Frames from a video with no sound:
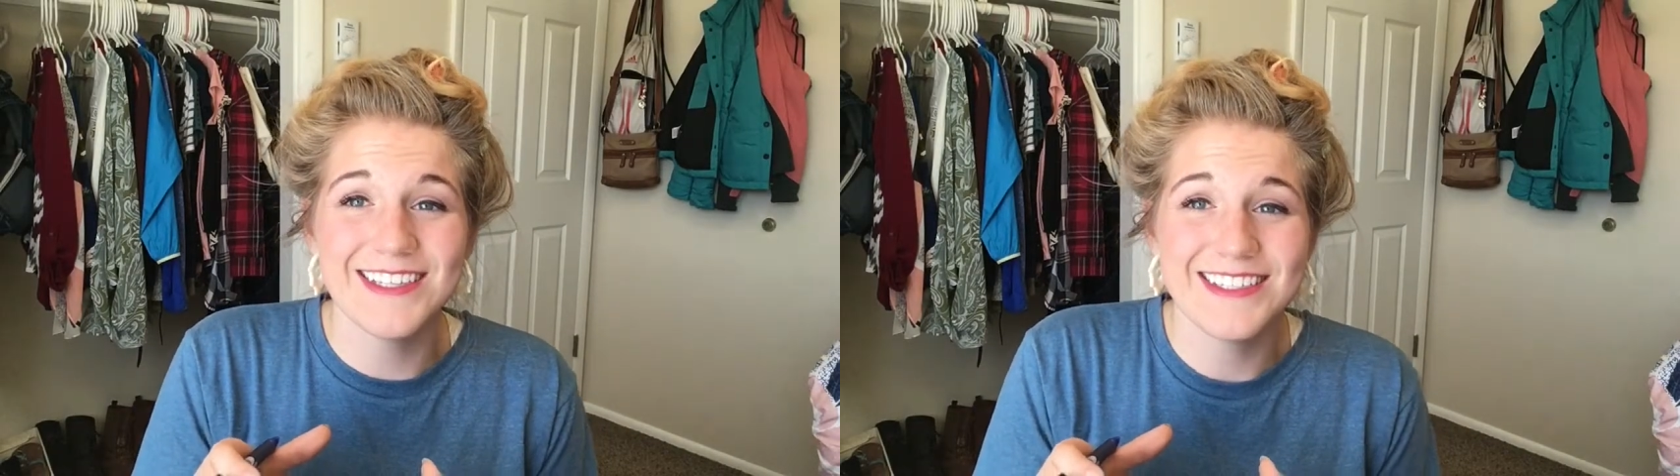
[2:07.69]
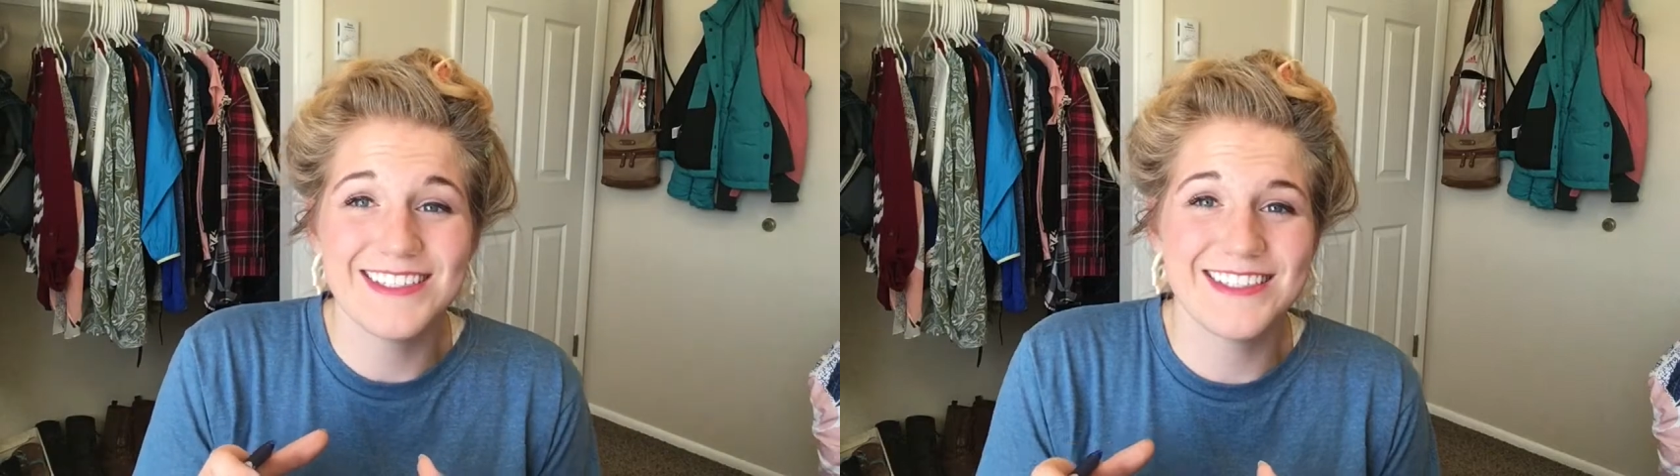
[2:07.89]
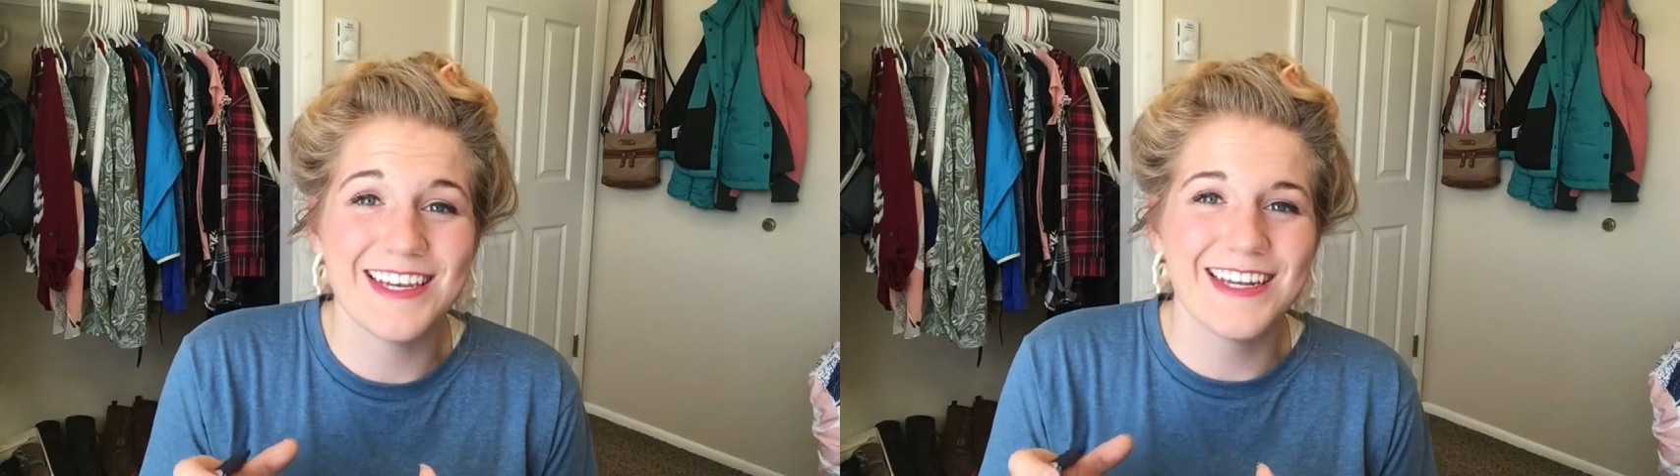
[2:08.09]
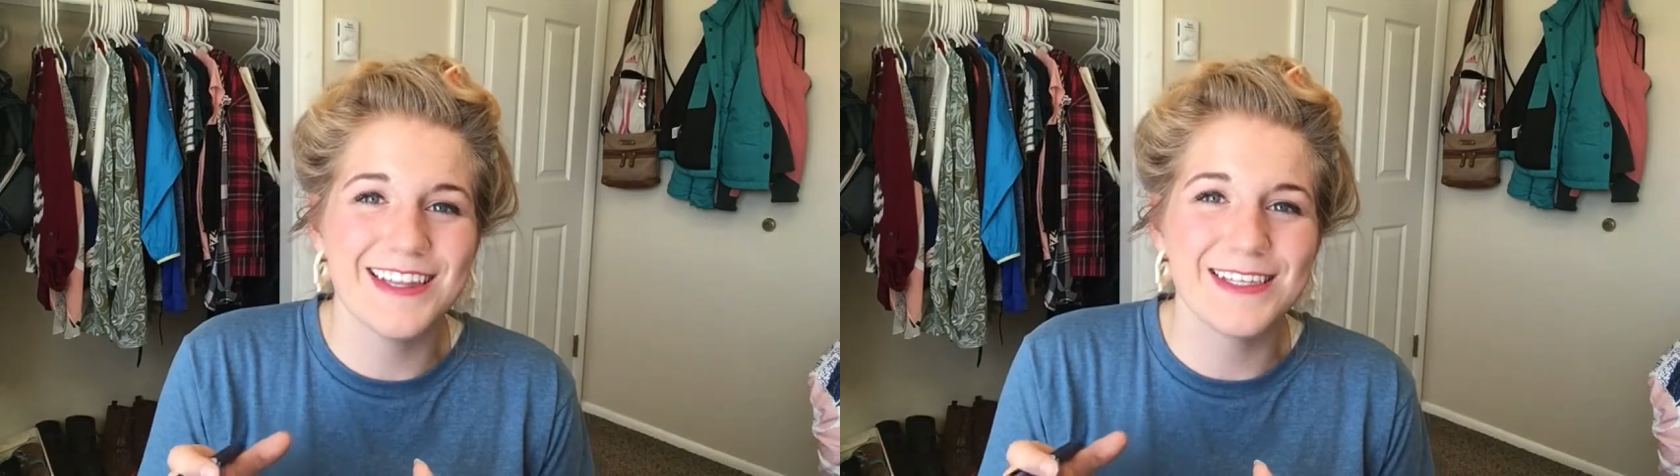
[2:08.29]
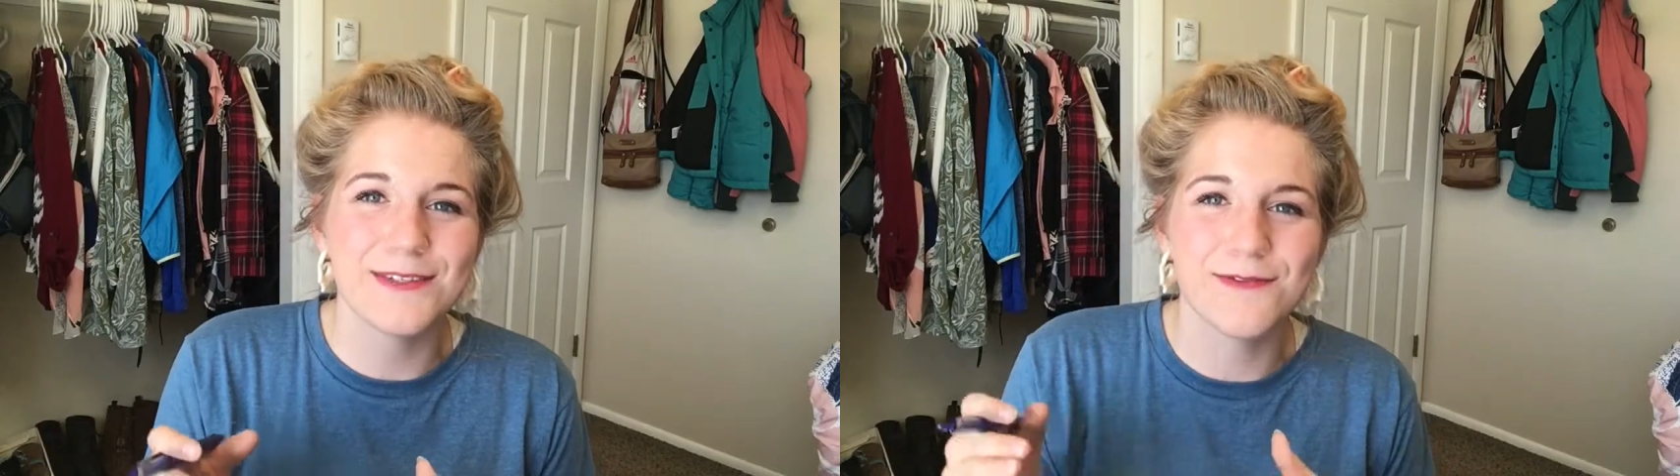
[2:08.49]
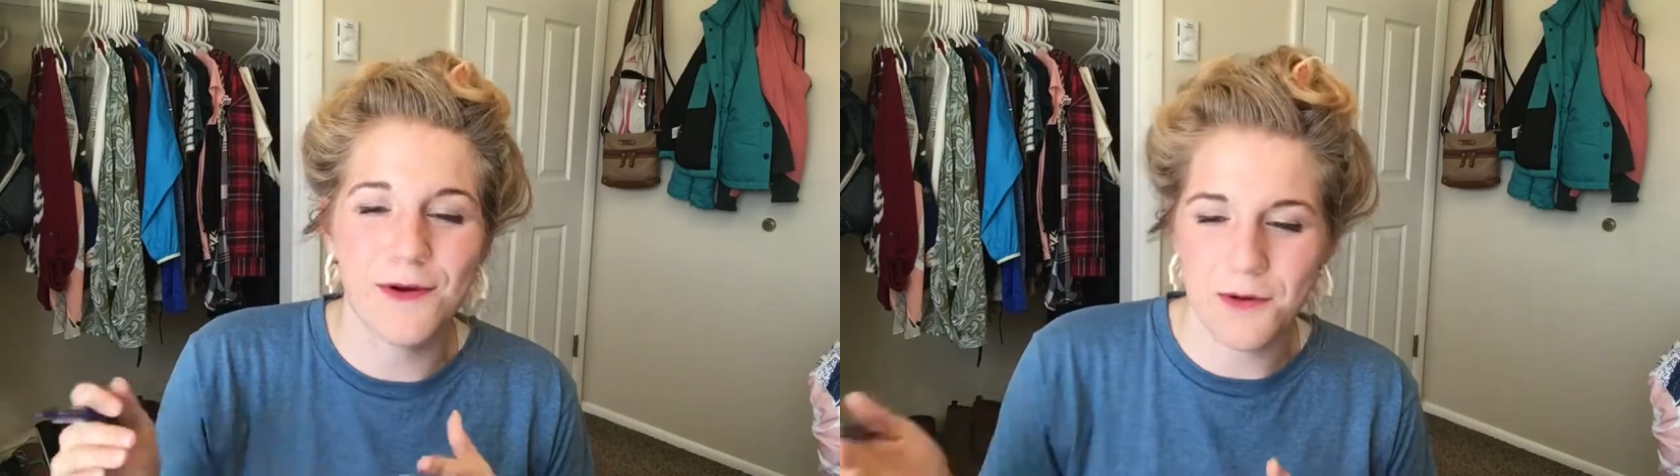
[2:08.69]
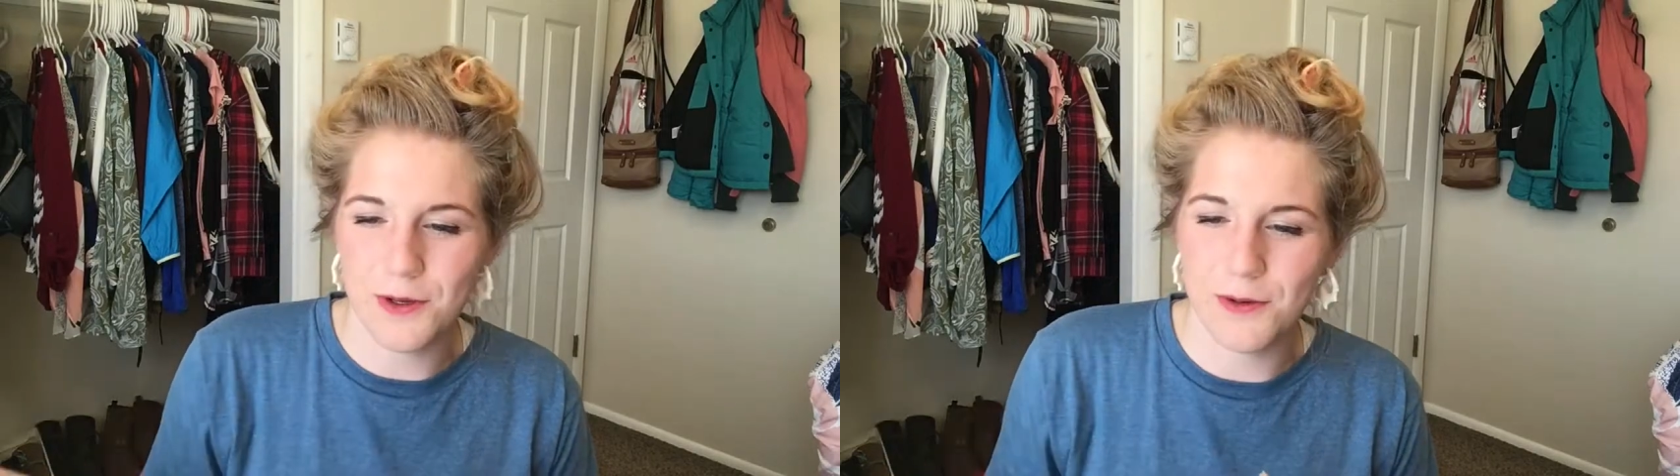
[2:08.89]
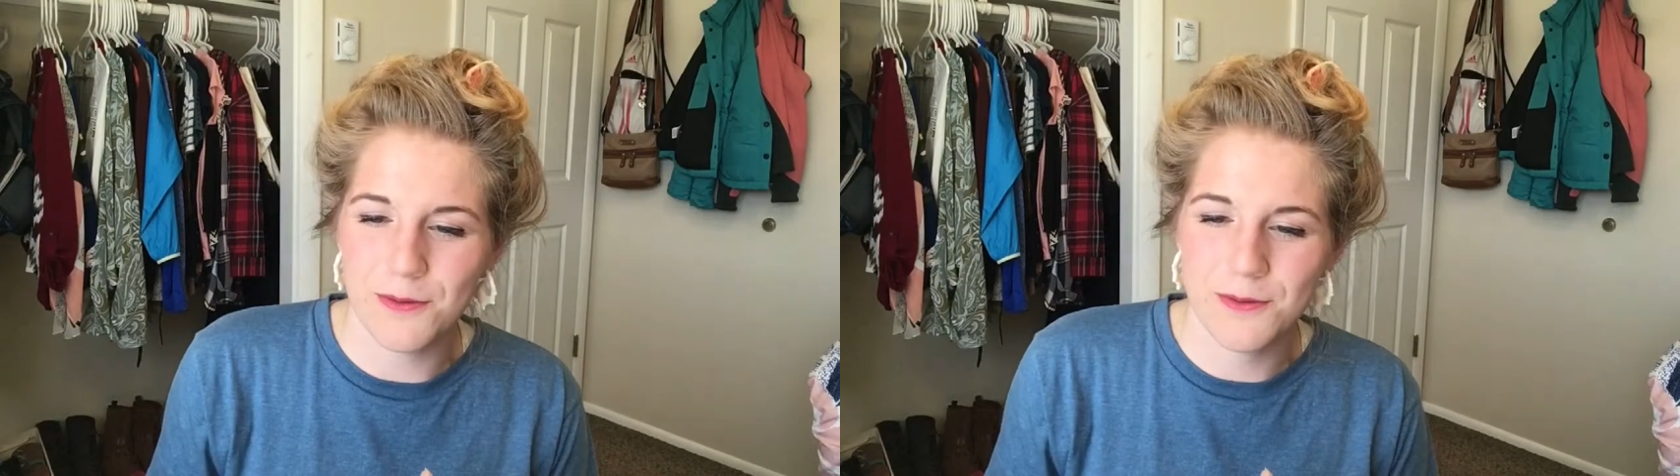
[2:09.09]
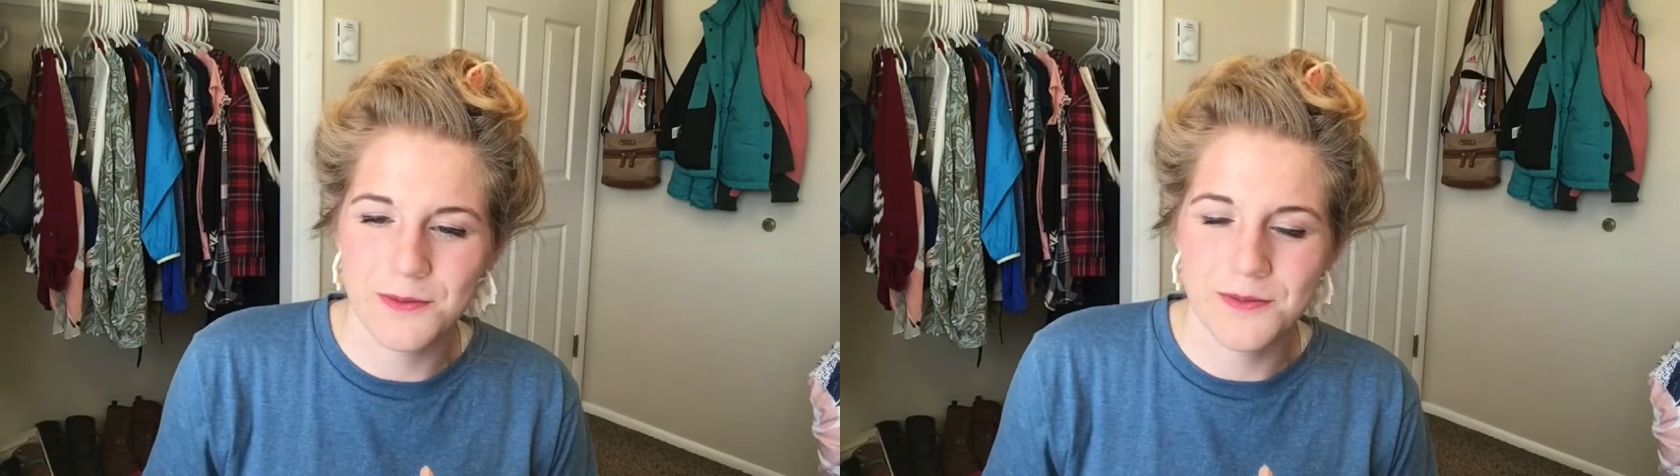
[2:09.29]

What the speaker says: seen in this photo.